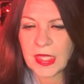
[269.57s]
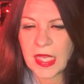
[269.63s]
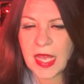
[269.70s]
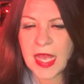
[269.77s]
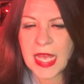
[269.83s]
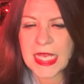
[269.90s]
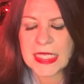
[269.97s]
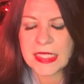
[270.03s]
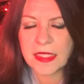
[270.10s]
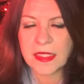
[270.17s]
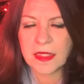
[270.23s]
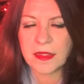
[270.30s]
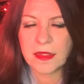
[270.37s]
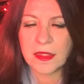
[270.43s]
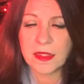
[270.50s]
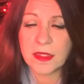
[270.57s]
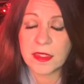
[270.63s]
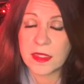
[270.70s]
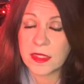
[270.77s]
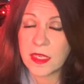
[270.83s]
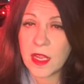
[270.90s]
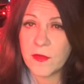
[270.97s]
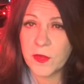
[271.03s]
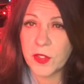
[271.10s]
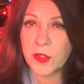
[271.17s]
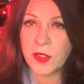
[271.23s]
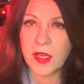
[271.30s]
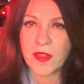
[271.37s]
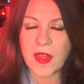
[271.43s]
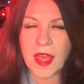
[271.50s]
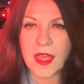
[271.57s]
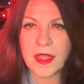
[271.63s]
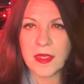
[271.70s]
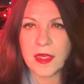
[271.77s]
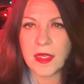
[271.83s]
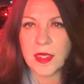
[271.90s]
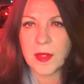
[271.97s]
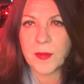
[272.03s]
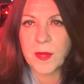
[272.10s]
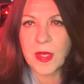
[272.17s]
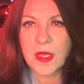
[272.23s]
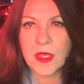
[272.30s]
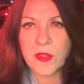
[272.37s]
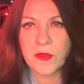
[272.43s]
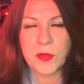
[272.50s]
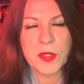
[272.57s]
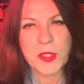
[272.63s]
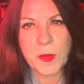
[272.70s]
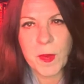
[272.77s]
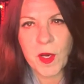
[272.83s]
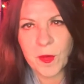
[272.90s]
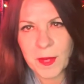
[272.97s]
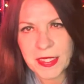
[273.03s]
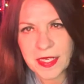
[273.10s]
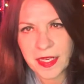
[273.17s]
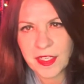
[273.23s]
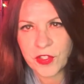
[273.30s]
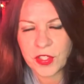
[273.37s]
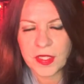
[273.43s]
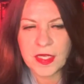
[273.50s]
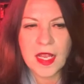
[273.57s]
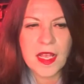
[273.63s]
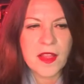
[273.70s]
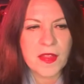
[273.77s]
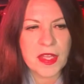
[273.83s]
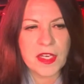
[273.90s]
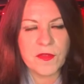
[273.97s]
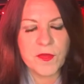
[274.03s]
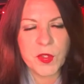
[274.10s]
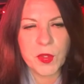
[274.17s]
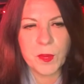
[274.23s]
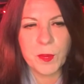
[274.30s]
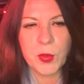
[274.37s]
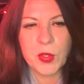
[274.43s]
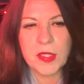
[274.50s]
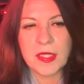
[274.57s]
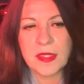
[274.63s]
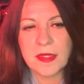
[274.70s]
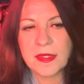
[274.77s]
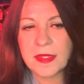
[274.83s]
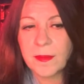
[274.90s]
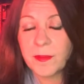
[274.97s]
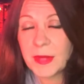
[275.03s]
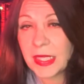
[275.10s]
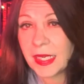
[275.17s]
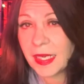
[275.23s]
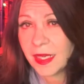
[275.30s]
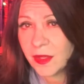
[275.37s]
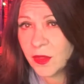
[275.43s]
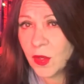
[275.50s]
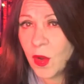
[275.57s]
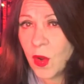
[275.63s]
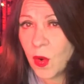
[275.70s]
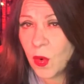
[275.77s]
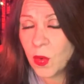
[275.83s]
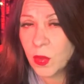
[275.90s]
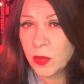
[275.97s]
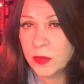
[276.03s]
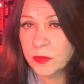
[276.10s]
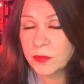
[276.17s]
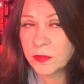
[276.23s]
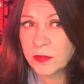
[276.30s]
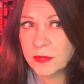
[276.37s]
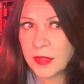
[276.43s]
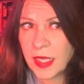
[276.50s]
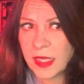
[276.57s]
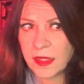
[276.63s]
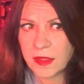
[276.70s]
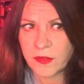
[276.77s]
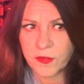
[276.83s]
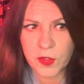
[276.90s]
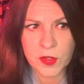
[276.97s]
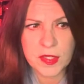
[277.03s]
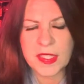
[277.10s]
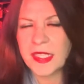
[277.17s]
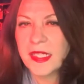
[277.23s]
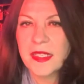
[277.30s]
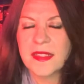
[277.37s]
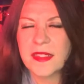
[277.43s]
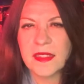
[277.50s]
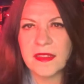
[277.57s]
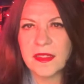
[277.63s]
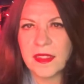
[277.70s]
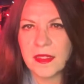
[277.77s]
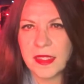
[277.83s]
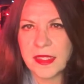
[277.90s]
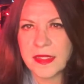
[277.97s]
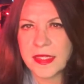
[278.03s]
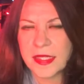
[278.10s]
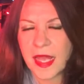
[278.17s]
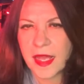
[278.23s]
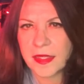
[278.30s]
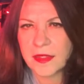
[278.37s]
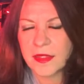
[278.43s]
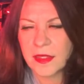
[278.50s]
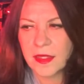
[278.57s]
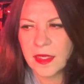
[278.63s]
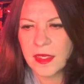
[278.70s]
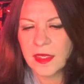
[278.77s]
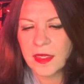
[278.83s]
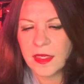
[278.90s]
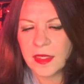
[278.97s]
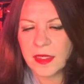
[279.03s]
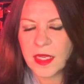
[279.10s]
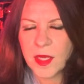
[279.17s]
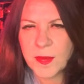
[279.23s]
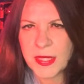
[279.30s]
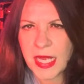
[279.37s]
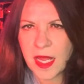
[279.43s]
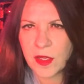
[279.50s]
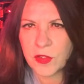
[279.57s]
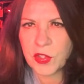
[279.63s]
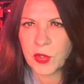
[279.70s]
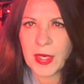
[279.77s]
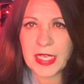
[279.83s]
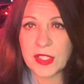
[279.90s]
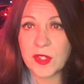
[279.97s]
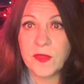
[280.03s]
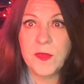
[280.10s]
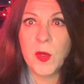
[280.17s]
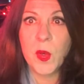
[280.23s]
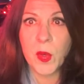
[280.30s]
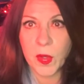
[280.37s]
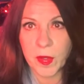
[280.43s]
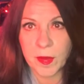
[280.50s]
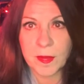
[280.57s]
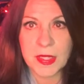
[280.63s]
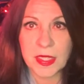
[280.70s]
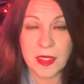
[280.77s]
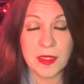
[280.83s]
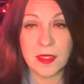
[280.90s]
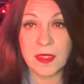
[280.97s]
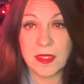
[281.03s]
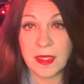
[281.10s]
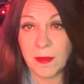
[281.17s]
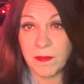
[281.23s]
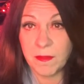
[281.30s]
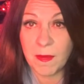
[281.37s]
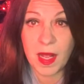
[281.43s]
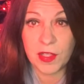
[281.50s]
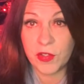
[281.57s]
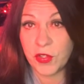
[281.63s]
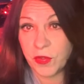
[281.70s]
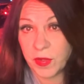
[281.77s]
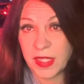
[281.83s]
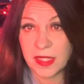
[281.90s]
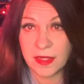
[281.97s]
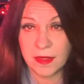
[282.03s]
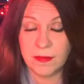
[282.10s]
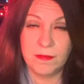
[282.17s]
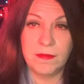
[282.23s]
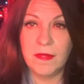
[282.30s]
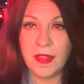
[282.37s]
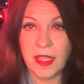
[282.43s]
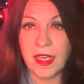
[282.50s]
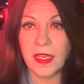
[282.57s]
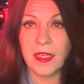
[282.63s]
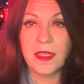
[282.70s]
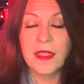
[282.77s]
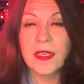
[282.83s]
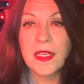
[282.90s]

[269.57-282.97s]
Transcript: And it's discovered that through experimentation, that if you put something in the hole, like the first thing is an insect, comes out transformed into some monstrous thing.